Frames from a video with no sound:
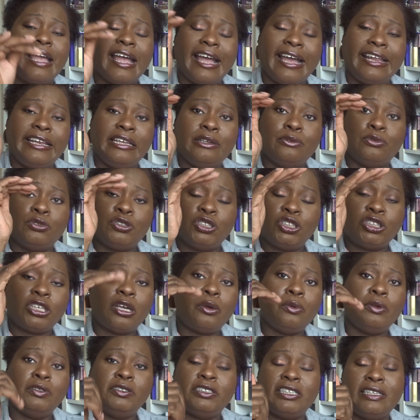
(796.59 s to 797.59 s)
and it will
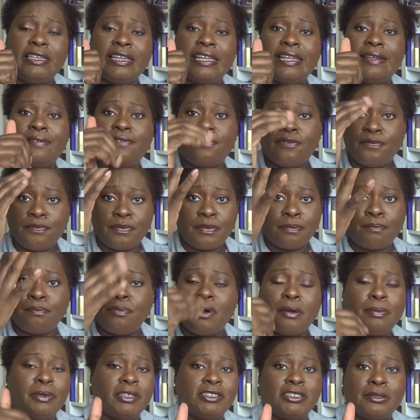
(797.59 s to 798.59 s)
show underneath
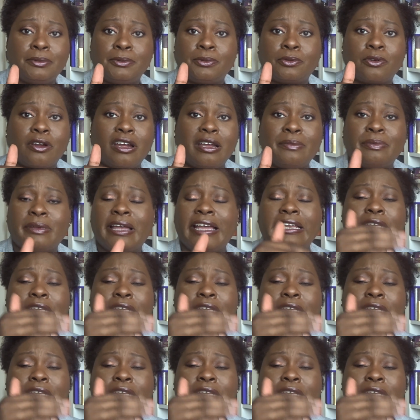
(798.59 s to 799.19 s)
public subscriber,